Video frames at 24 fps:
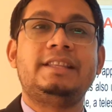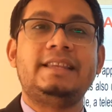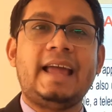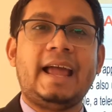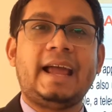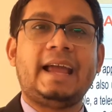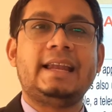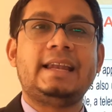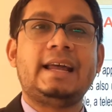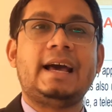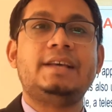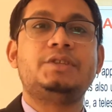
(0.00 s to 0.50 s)

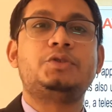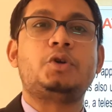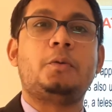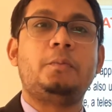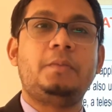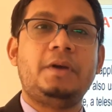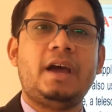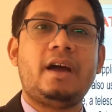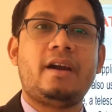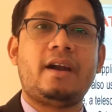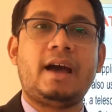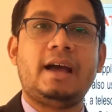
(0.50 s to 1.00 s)
naked eyes or
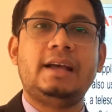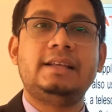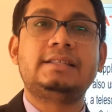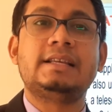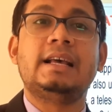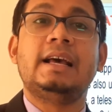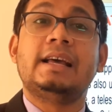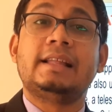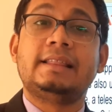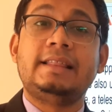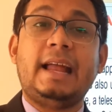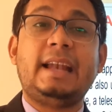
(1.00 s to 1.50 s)
bare eyes,
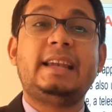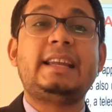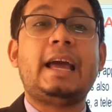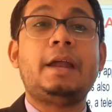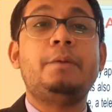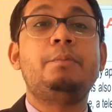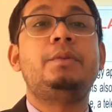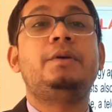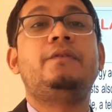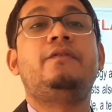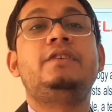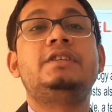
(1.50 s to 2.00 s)
that
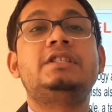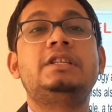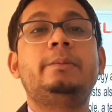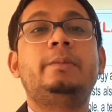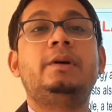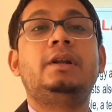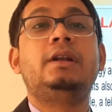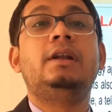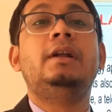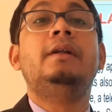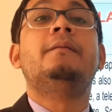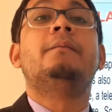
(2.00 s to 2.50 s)
can be
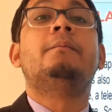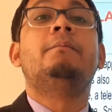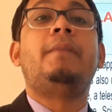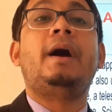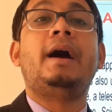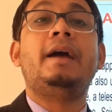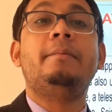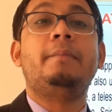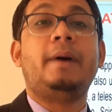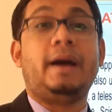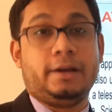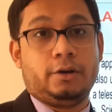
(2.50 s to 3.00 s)
visible
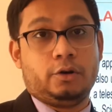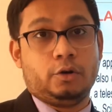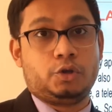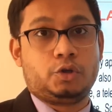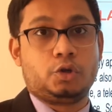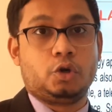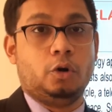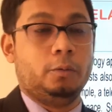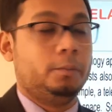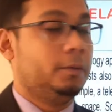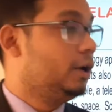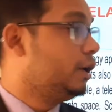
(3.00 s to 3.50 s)
by microscope.